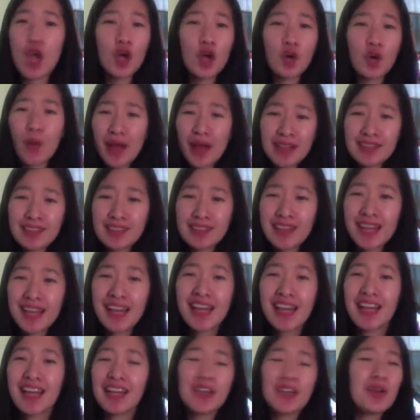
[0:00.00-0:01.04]

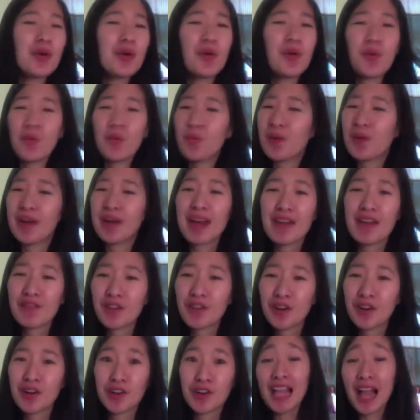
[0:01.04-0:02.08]
Kwanzaa,
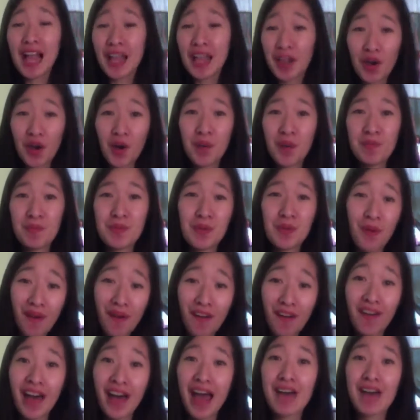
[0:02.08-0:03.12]
whatever, I hope you
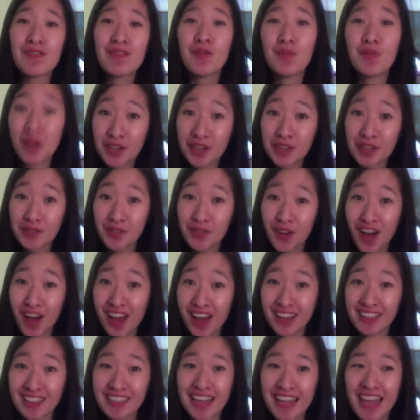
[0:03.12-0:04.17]
all have a wonderful
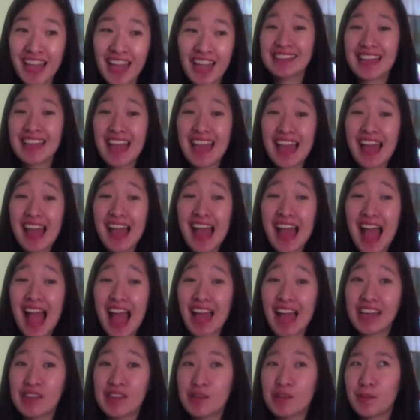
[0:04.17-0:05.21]
holiday.
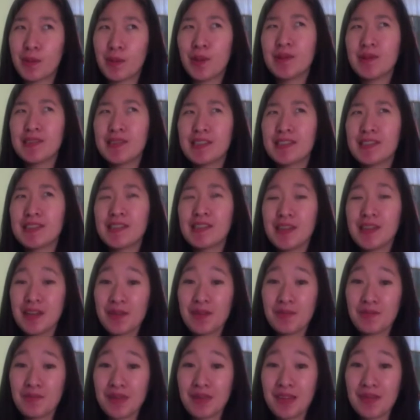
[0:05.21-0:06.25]
I suppose this is going
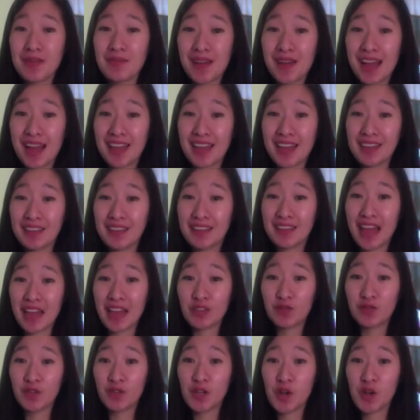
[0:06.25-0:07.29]
to be my last
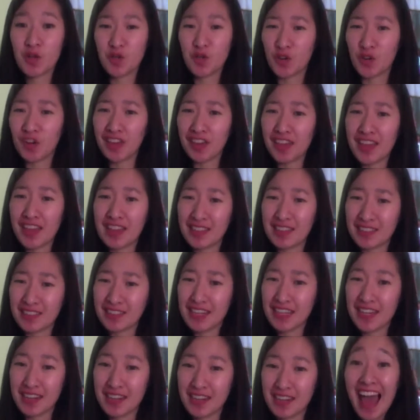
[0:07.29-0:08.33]
video for this
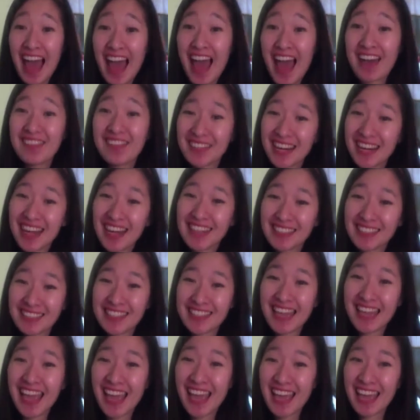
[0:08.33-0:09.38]
year. Have a nice
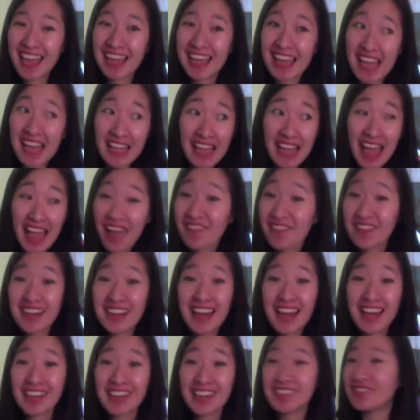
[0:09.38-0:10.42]
day, have a
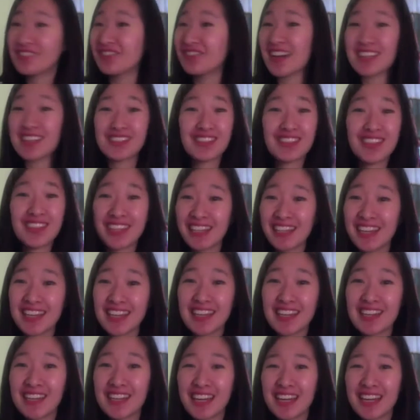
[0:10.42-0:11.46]
nice rest of the
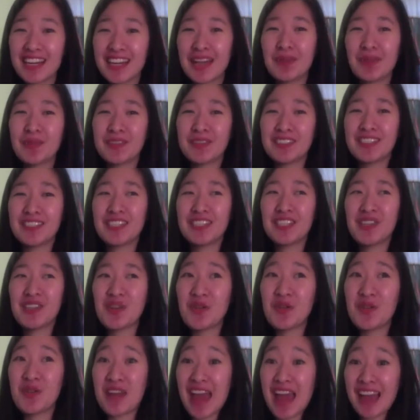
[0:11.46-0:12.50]
year, and I will see
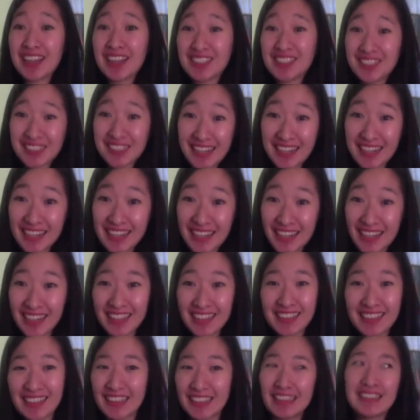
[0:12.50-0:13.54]
you next year.
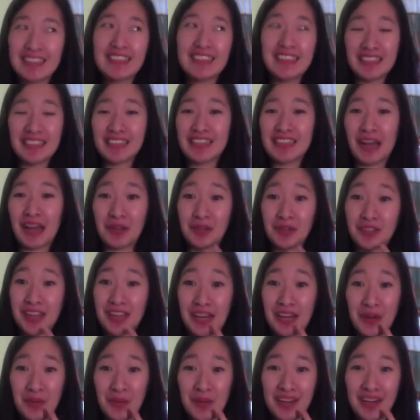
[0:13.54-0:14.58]
Sounds
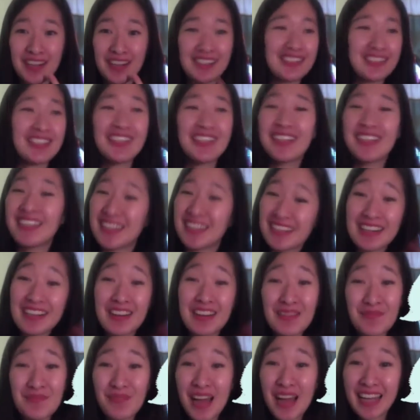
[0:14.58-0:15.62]
kind of weird.
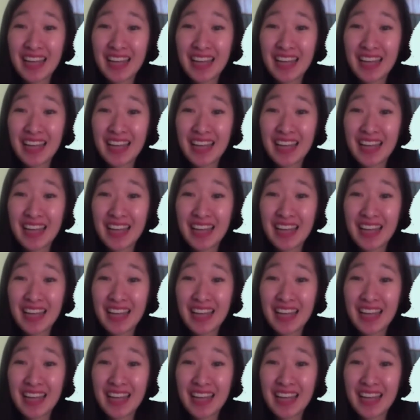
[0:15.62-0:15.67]
Bye,